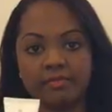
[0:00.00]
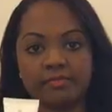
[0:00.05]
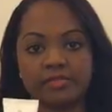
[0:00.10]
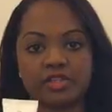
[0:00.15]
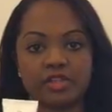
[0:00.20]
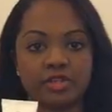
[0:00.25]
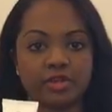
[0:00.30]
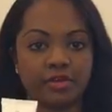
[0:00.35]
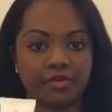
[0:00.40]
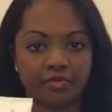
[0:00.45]

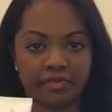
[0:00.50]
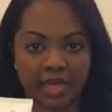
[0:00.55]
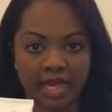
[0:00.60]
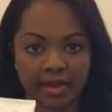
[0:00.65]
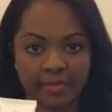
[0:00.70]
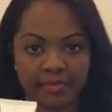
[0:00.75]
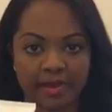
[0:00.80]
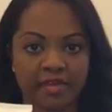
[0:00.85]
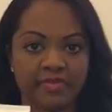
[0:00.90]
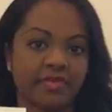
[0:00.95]
So don't
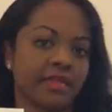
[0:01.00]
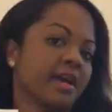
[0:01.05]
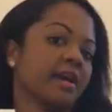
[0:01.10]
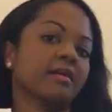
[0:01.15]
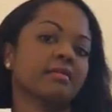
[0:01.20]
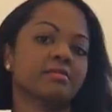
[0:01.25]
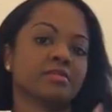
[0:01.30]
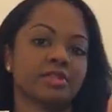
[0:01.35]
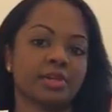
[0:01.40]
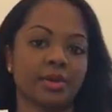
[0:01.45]
forget about
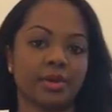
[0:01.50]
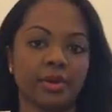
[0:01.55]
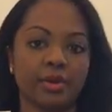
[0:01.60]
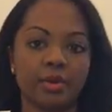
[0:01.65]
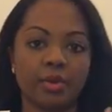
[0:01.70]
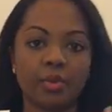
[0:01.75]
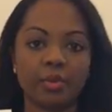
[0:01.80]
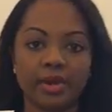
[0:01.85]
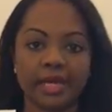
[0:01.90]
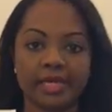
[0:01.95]
that. So
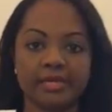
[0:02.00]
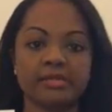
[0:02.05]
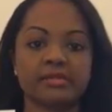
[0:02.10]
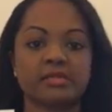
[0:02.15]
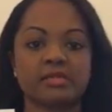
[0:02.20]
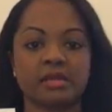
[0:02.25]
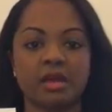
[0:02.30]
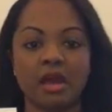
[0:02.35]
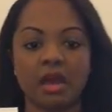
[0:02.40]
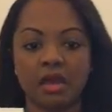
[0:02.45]

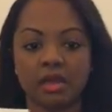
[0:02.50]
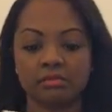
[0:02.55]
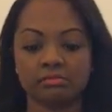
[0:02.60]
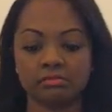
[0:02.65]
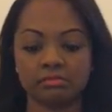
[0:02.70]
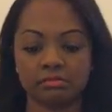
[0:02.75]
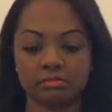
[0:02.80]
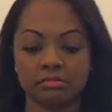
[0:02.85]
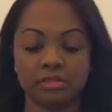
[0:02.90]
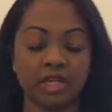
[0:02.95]
always,
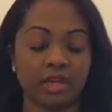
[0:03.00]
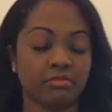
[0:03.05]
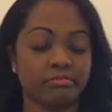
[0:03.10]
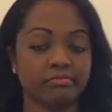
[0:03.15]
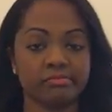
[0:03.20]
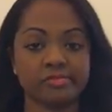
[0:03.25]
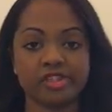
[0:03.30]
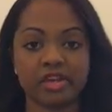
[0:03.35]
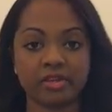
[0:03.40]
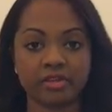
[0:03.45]

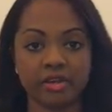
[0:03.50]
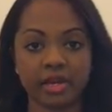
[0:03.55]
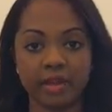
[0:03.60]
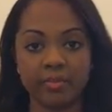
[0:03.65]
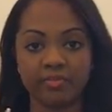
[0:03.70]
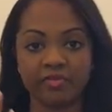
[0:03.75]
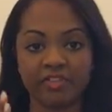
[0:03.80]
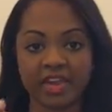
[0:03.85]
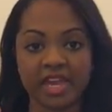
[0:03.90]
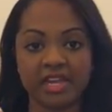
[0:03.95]
sun
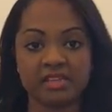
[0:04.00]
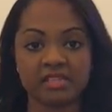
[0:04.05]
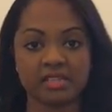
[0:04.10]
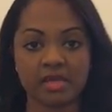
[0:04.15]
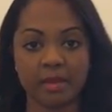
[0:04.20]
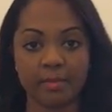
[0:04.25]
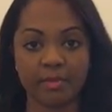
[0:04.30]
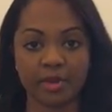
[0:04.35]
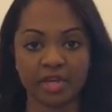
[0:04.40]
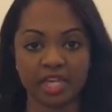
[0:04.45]
cream, face,
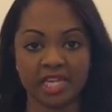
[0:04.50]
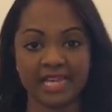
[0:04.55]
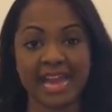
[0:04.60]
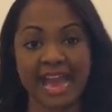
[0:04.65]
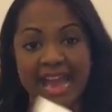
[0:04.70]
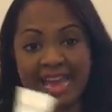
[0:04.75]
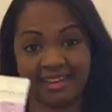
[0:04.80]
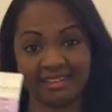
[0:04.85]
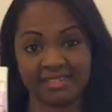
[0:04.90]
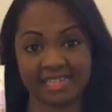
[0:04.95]
body
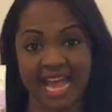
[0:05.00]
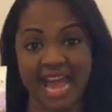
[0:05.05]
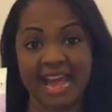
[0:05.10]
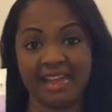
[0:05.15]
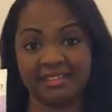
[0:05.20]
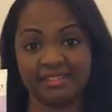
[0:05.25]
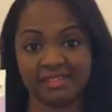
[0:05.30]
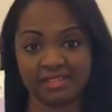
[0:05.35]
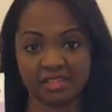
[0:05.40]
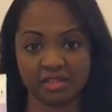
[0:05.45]
and
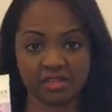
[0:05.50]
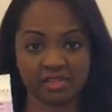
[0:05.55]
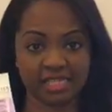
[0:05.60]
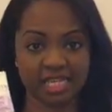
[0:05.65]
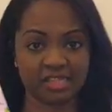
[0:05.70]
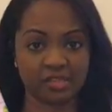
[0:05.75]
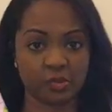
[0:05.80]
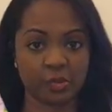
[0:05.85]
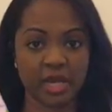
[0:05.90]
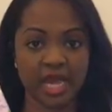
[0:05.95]
hands, because
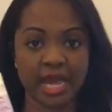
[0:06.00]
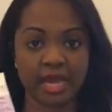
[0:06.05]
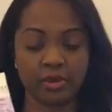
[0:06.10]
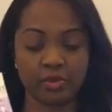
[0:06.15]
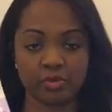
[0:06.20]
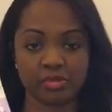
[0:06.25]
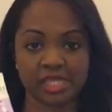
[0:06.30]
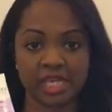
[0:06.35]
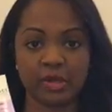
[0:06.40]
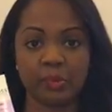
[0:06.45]
that's where
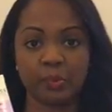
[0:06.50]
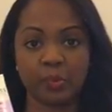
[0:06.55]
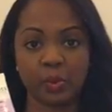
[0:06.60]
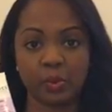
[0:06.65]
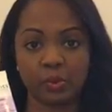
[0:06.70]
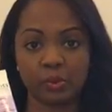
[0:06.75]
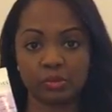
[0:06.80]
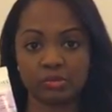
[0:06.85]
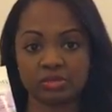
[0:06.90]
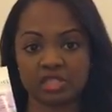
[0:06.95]
your skin
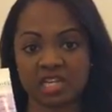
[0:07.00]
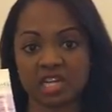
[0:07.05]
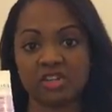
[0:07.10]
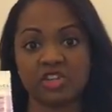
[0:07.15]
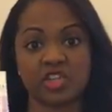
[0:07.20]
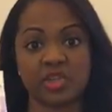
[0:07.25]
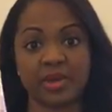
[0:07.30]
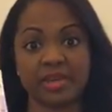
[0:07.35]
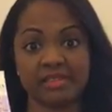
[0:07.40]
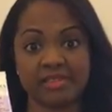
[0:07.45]
will start
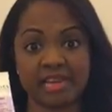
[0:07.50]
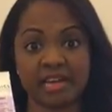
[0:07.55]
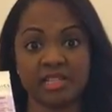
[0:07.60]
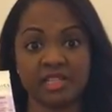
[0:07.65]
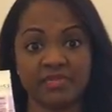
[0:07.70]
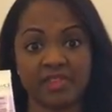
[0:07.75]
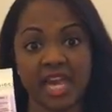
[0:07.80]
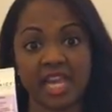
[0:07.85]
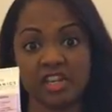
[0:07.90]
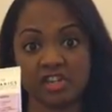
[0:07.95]
showing
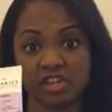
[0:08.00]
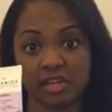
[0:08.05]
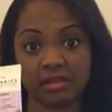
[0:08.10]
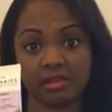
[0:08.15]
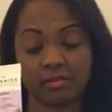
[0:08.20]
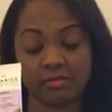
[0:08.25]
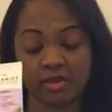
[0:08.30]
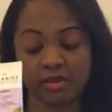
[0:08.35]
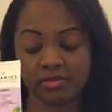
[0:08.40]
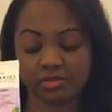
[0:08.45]
signs of aging
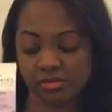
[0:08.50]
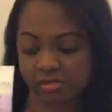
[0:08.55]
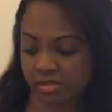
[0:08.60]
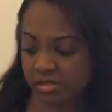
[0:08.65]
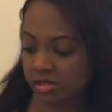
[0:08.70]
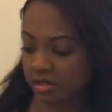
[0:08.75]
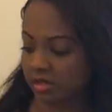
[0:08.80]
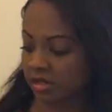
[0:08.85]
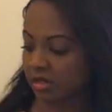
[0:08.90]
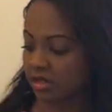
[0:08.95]
the
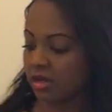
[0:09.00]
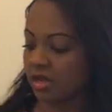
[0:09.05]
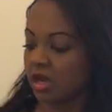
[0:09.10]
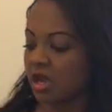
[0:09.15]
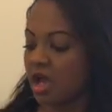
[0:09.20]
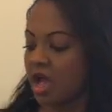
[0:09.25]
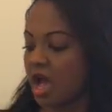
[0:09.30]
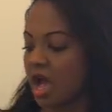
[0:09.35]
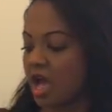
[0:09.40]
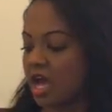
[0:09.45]
most.
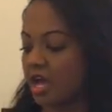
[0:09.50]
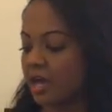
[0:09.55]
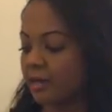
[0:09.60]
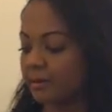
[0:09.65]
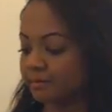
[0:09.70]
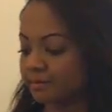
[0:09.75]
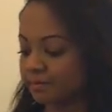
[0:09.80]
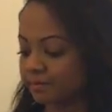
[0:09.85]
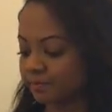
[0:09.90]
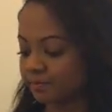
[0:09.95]

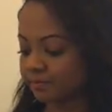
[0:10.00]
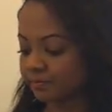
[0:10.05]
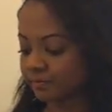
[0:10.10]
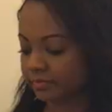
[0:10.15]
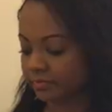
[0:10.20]
And